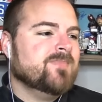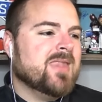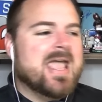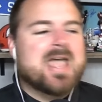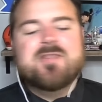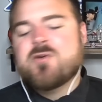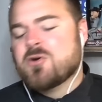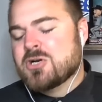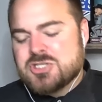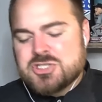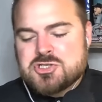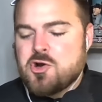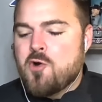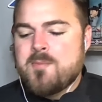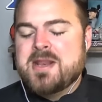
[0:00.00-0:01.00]
And there are
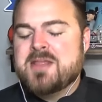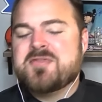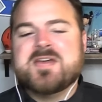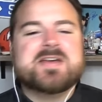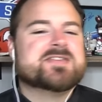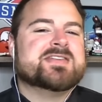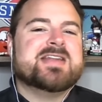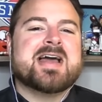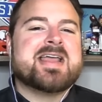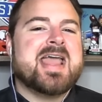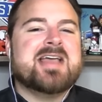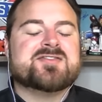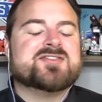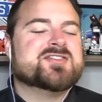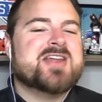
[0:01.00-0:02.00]
so many things that I
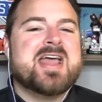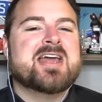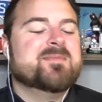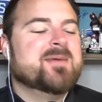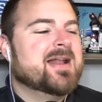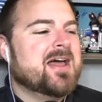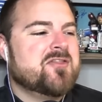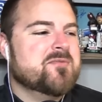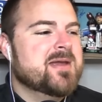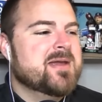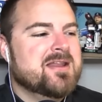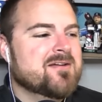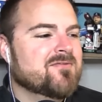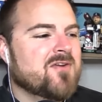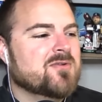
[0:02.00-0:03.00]
can't stand about how the
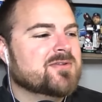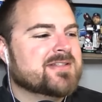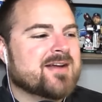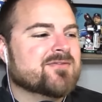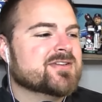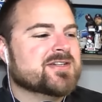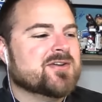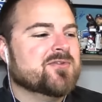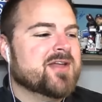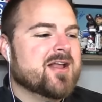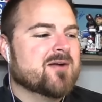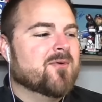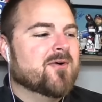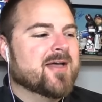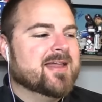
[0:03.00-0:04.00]
media votes every single year.
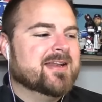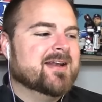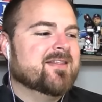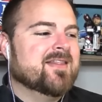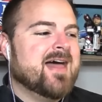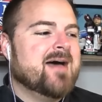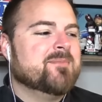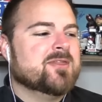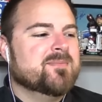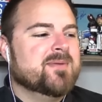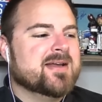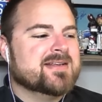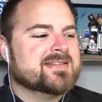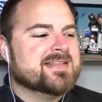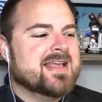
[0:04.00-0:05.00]
We'll get into that. But the
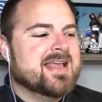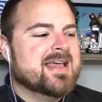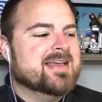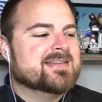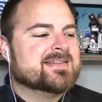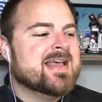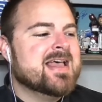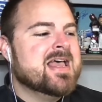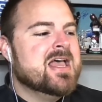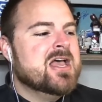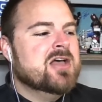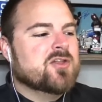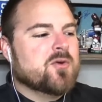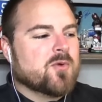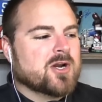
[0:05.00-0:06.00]
biggest thing is
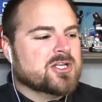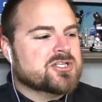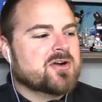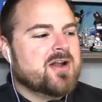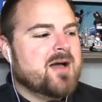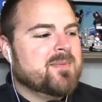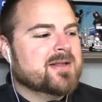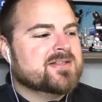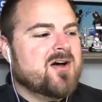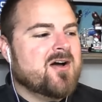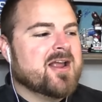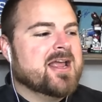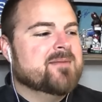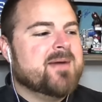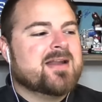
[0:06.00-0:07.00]
that we're going to start out by
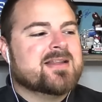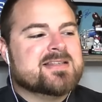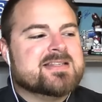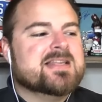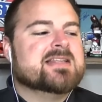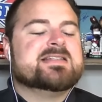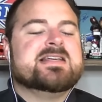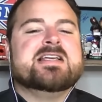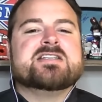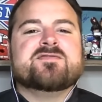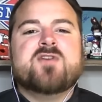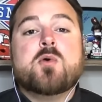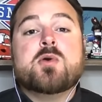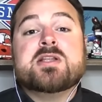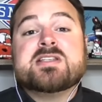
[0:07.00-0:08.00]
talking about is Tennessee is
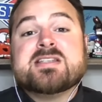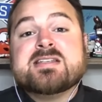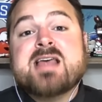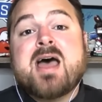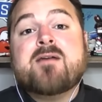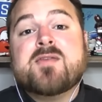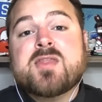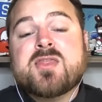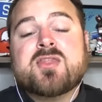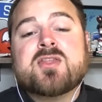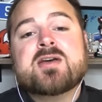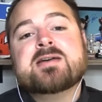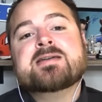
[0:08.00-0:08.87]
voted seventh